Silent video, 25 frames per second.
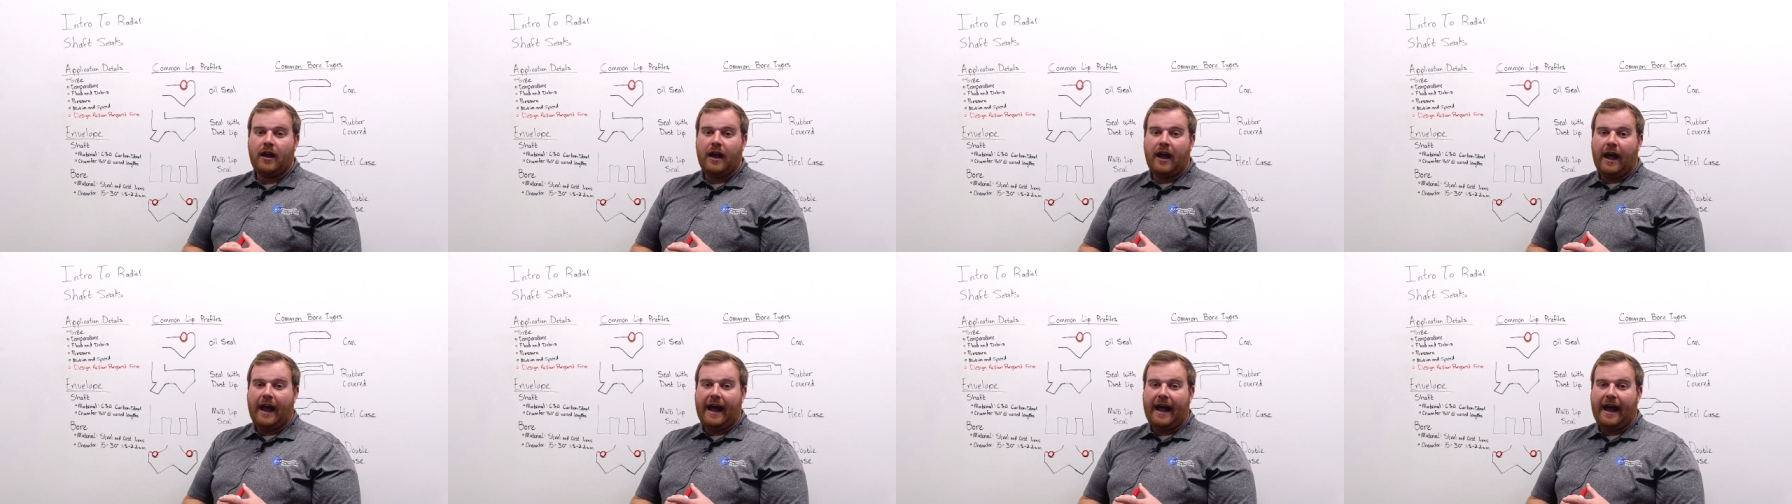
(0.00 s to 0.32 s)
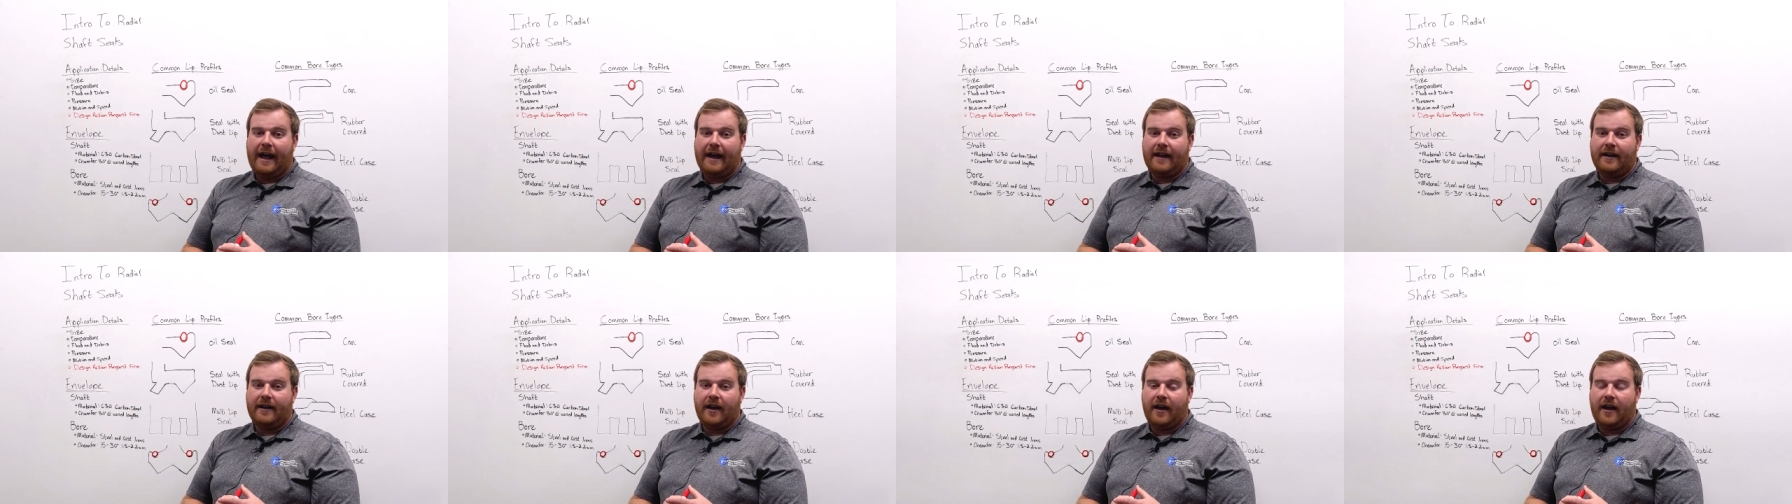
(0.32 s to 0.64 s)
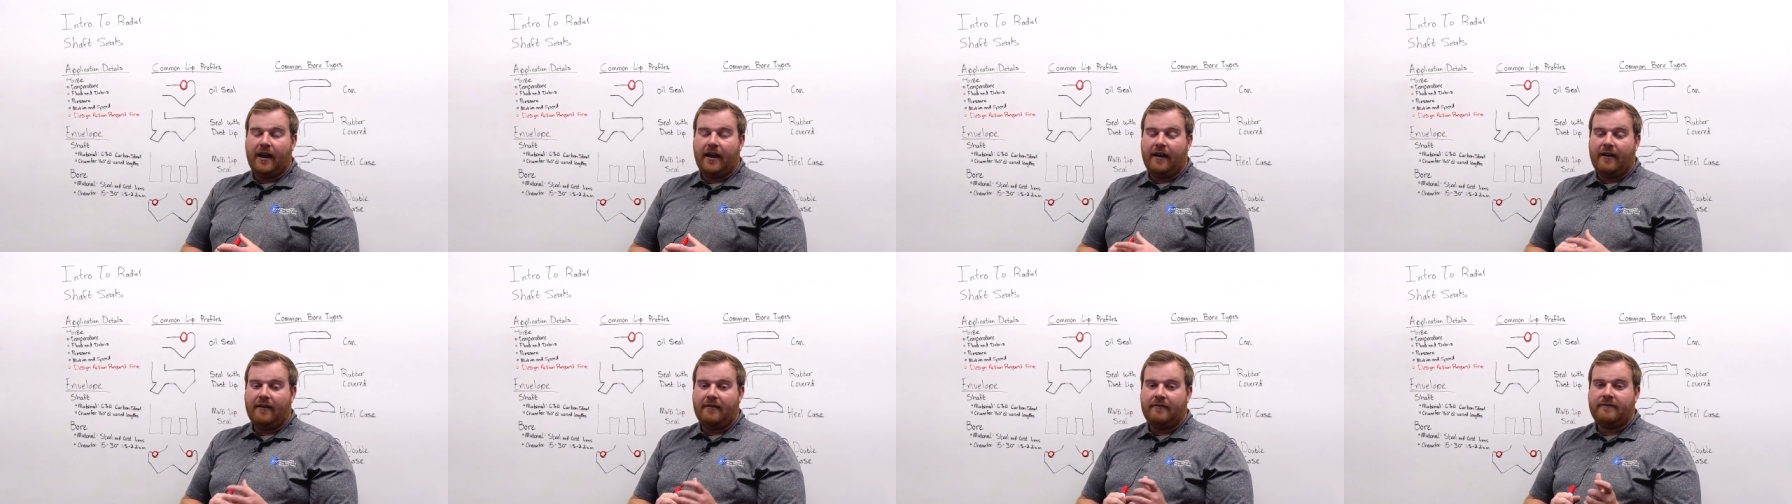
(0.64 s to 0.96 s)

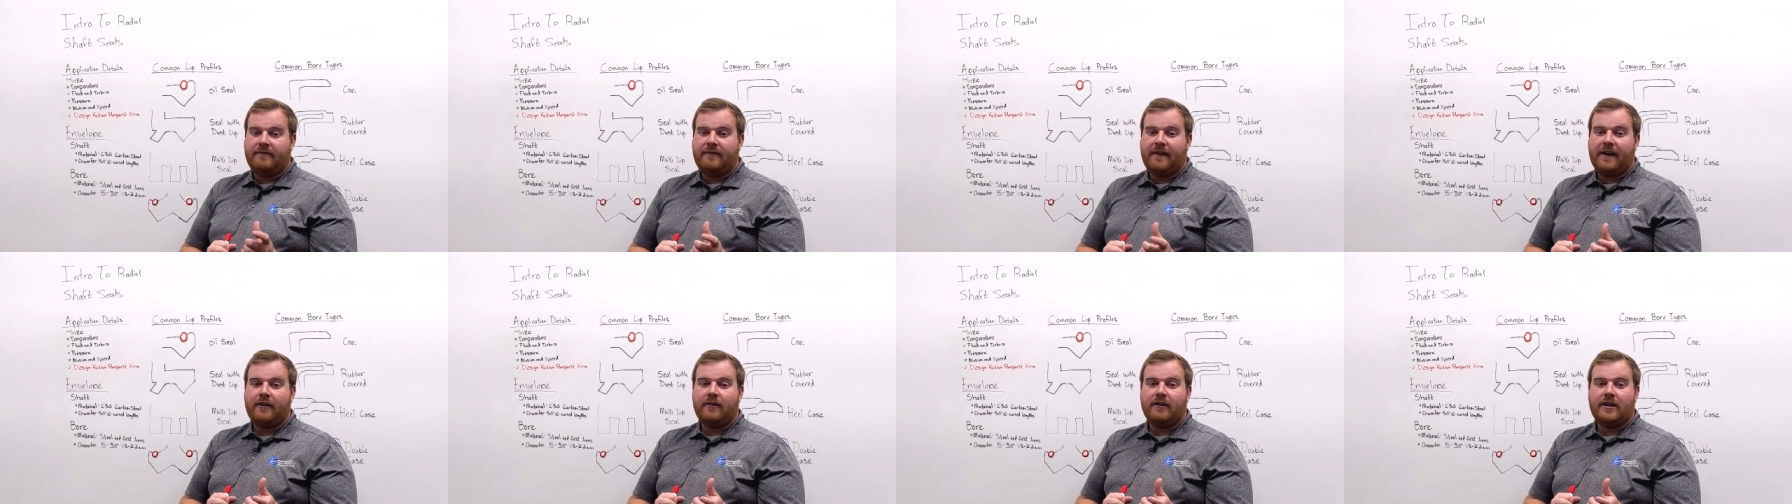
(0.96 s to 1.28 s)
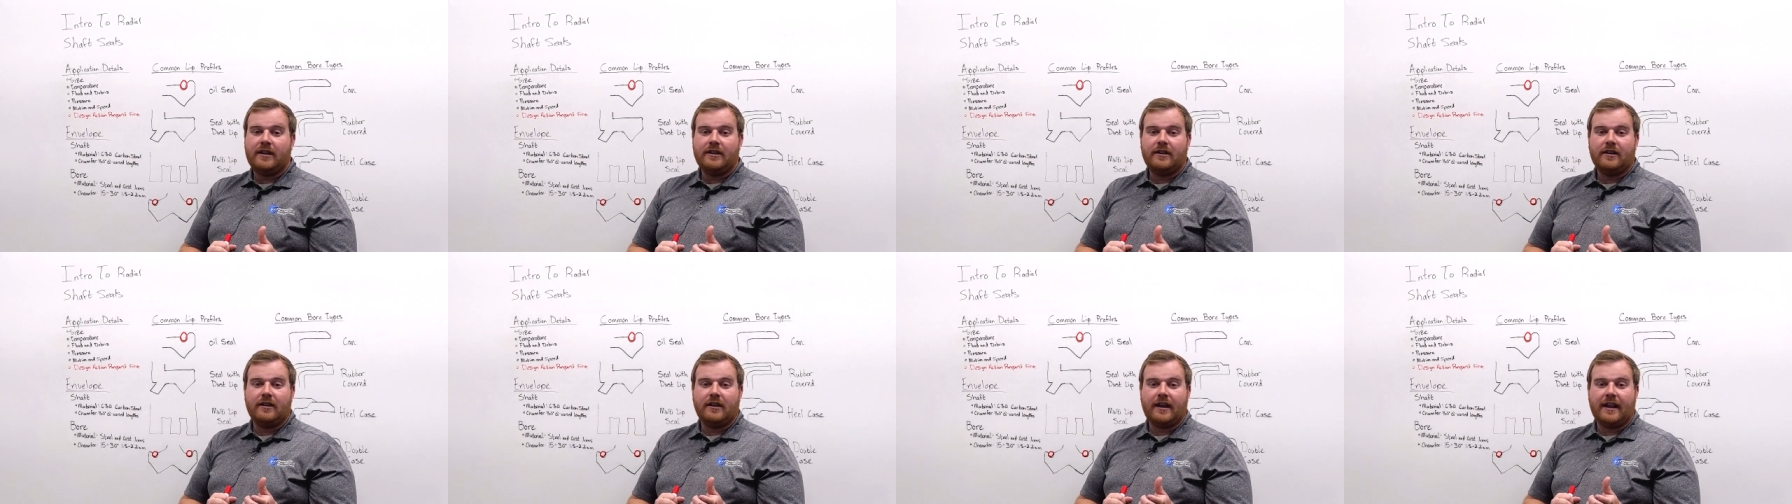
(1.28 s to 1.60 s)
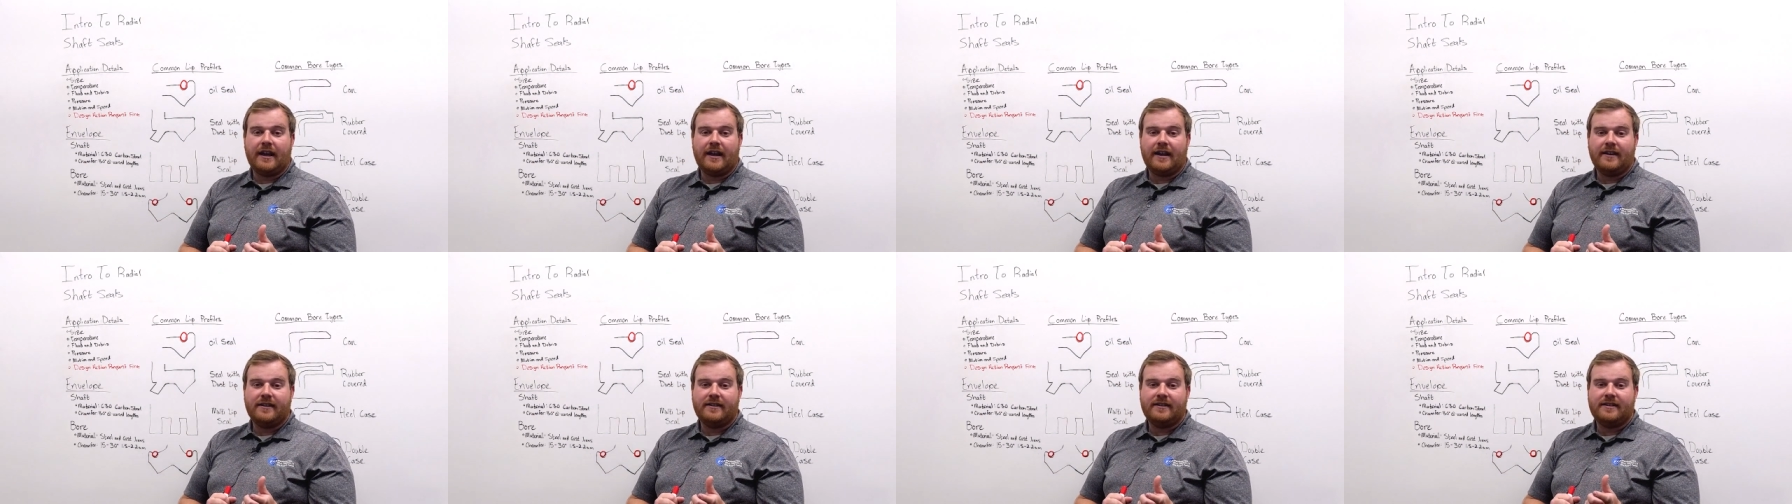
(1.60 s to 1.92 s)
at varied
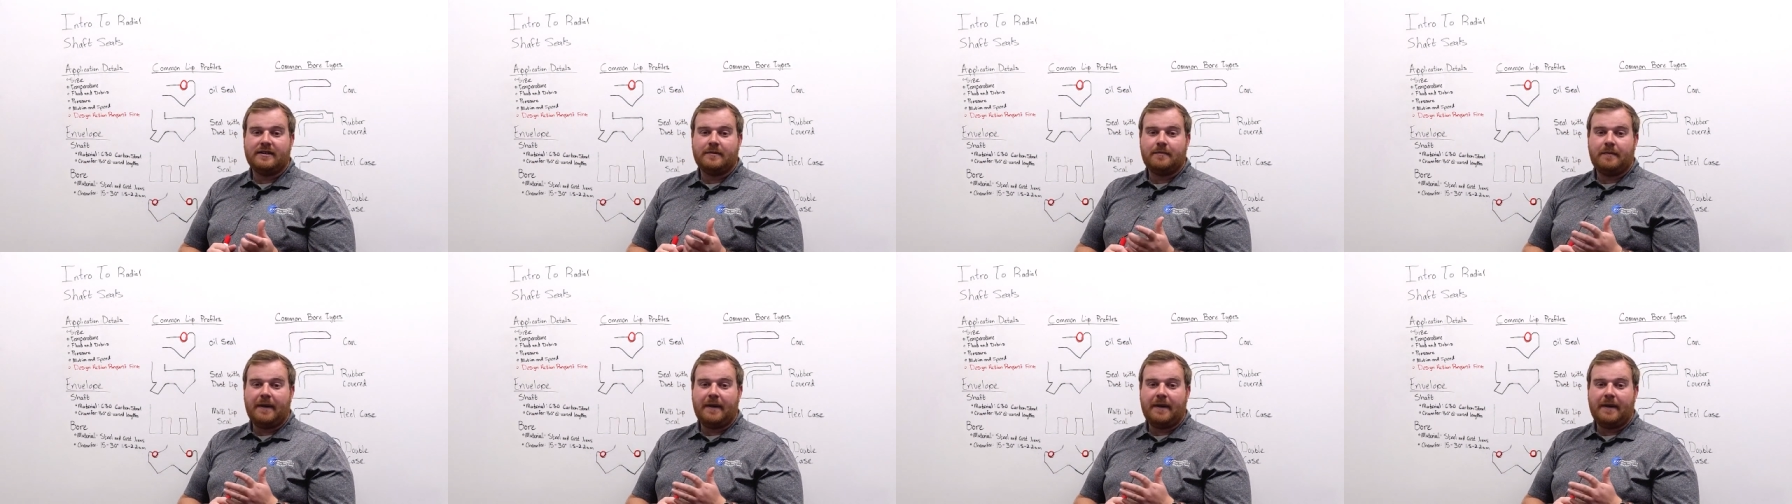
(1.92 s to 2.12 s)
lengths